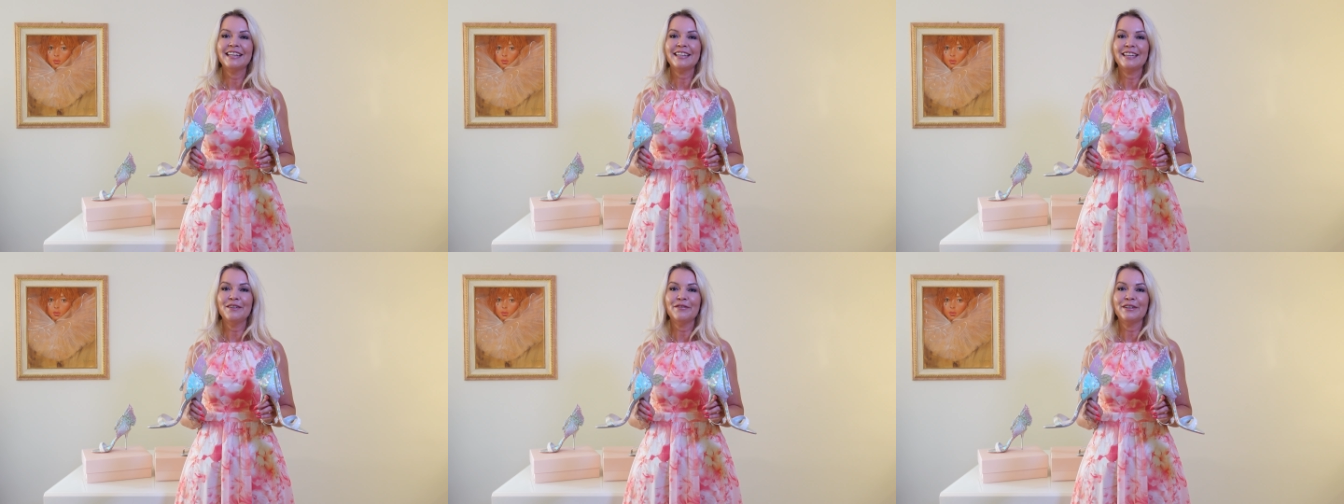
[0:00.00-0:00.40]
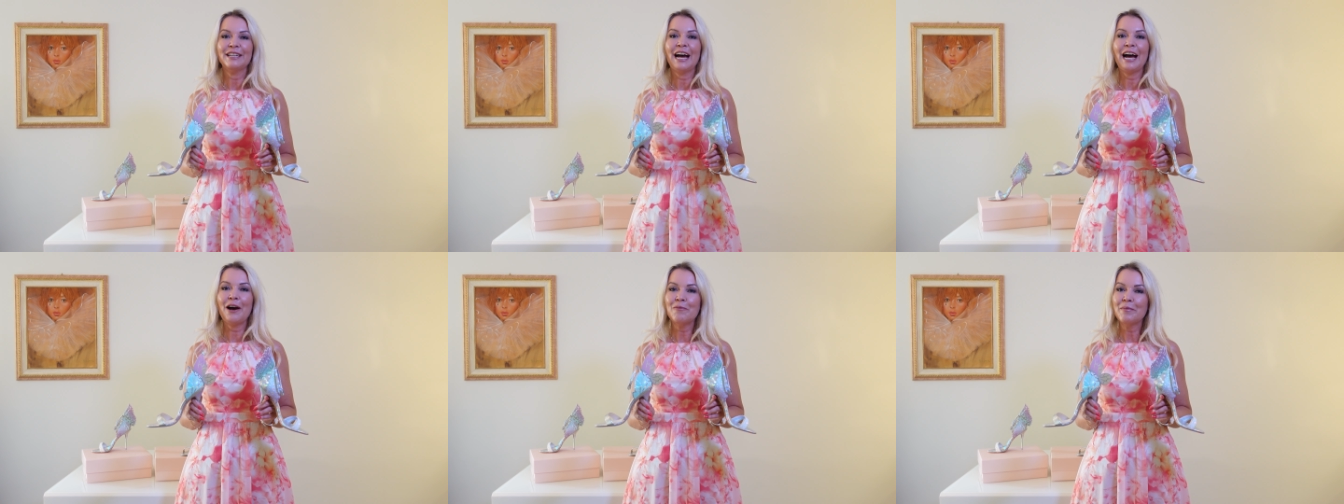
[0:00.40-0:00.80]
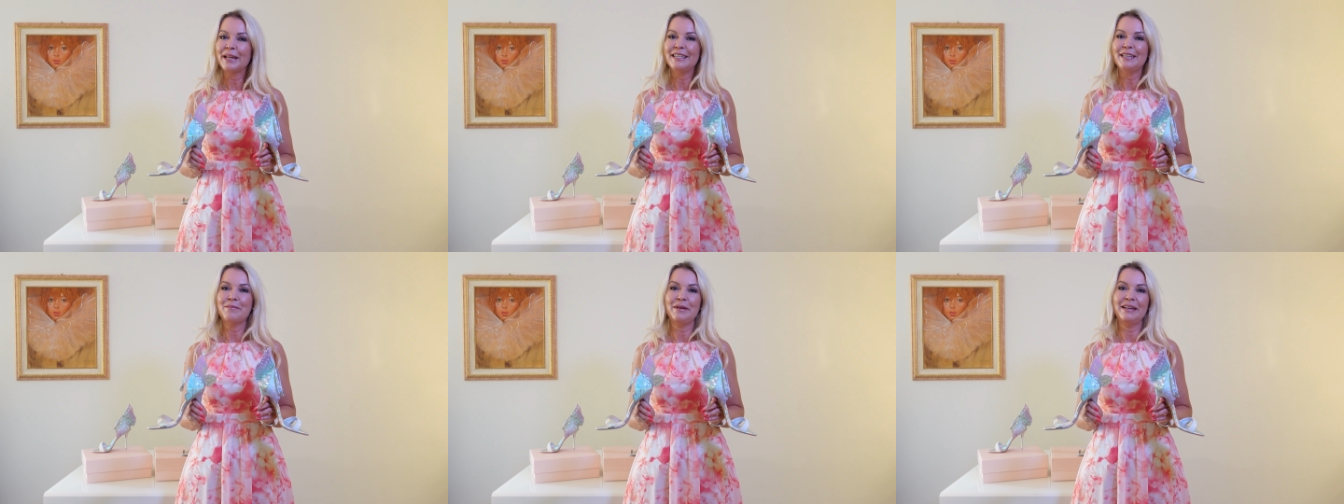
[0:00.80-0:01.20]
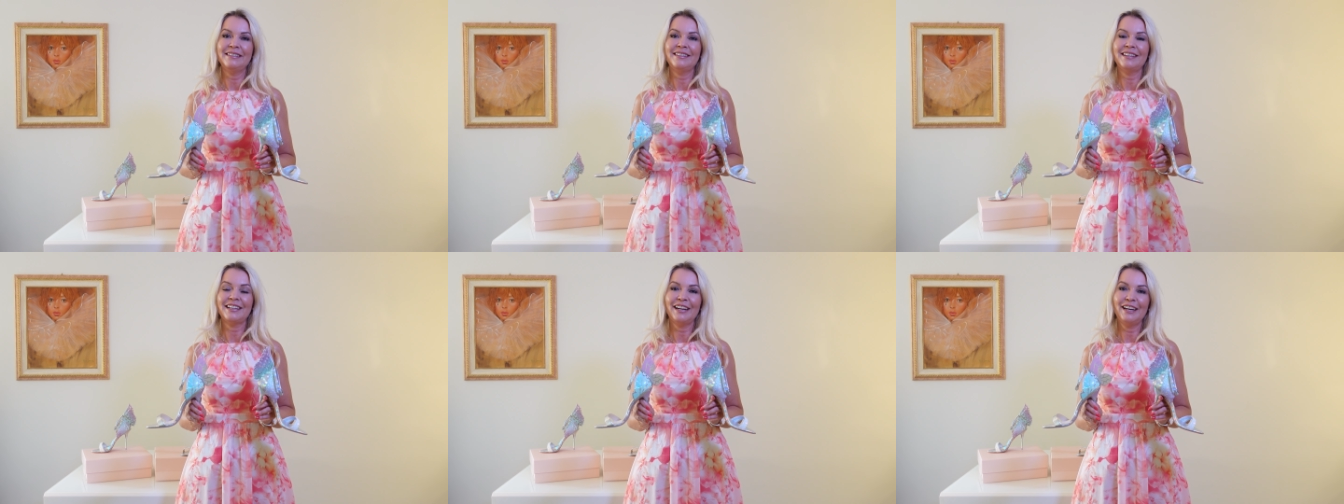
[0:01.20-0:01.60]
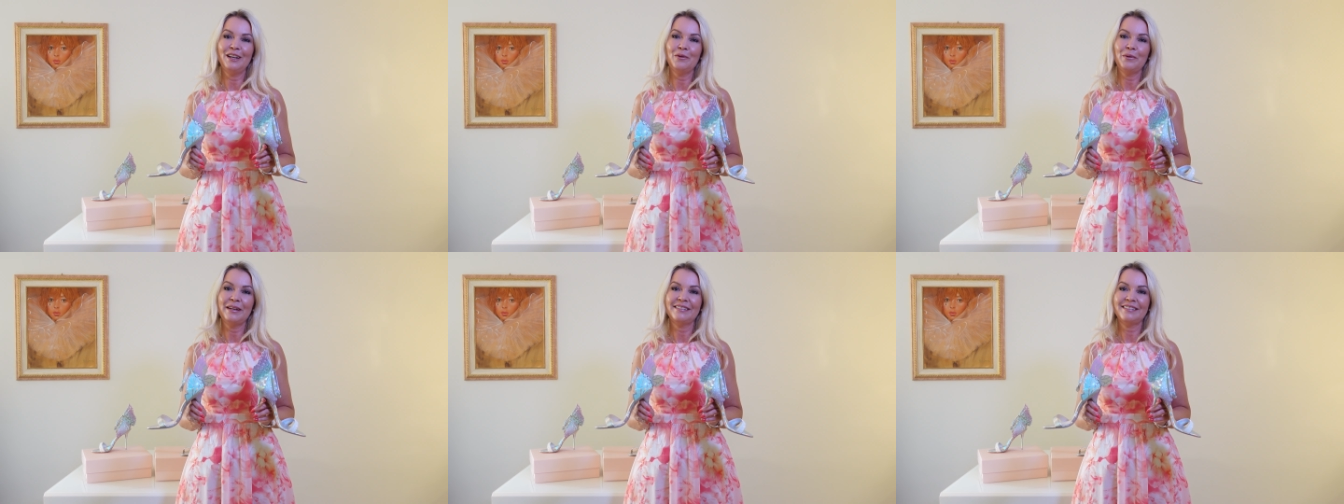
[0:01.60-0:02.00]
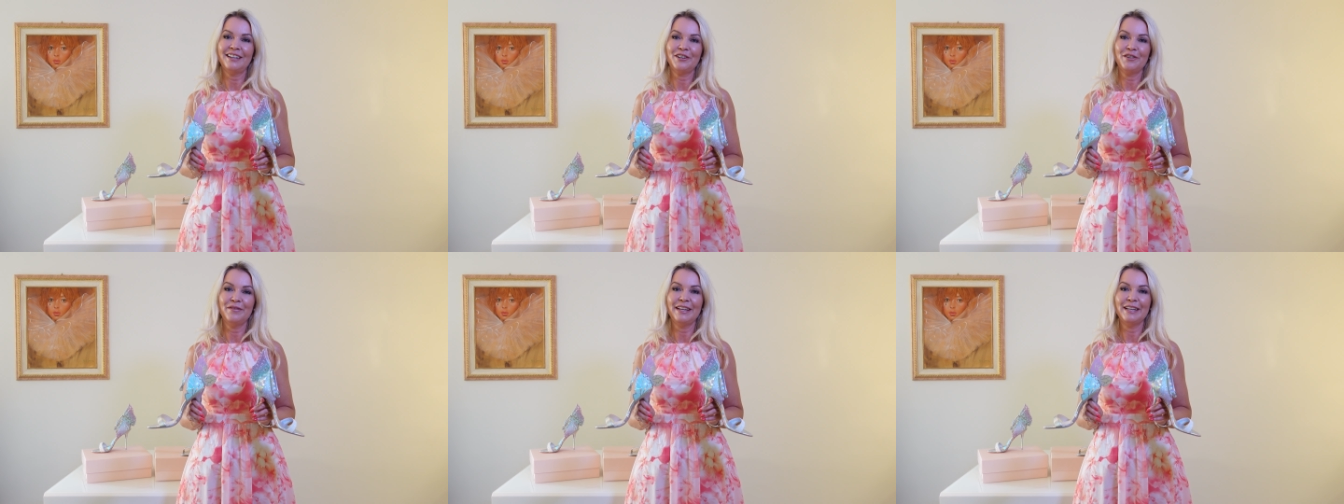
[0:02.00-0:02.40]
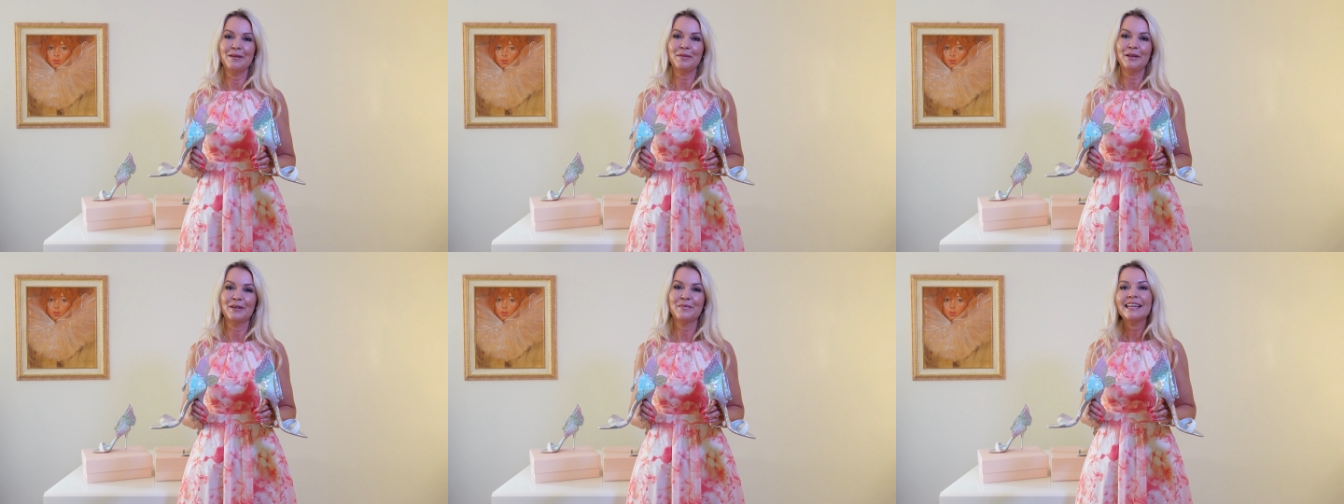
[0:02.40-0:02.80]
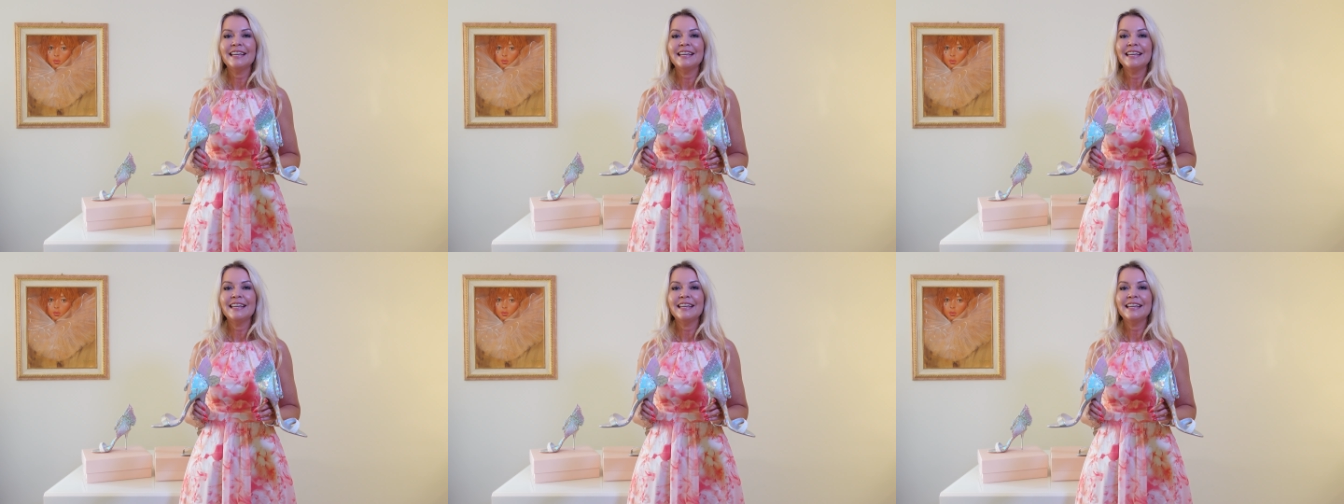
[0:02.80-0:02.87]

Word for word: given how many amazing colorways are available.